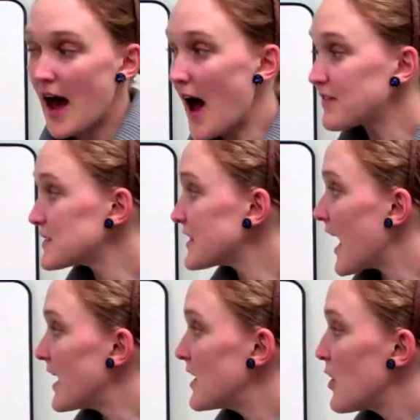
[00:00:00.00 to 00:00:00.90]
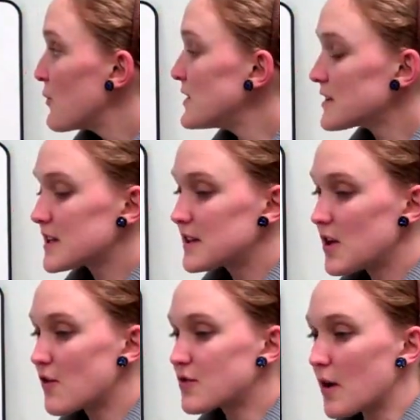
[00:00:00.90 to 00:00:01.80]
After that, we looked at the
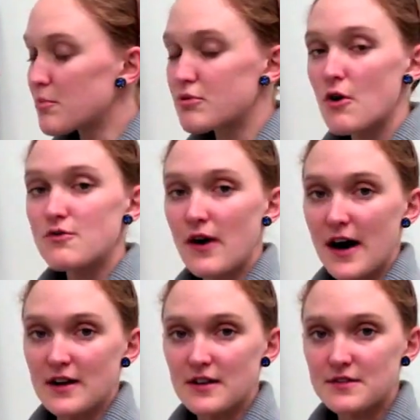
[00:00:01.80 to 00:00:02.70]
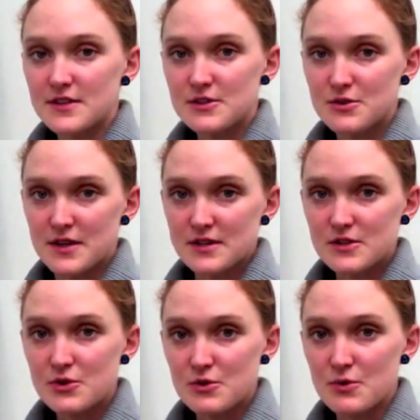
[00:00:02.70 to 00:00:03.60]
overall profile of the
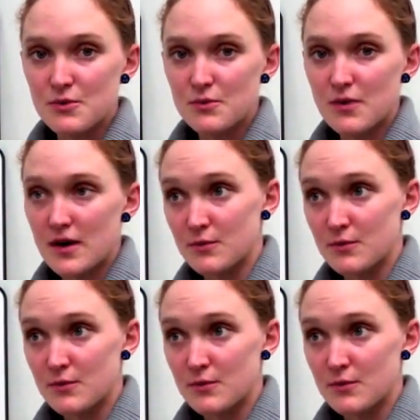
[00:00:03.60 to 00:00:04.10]
students who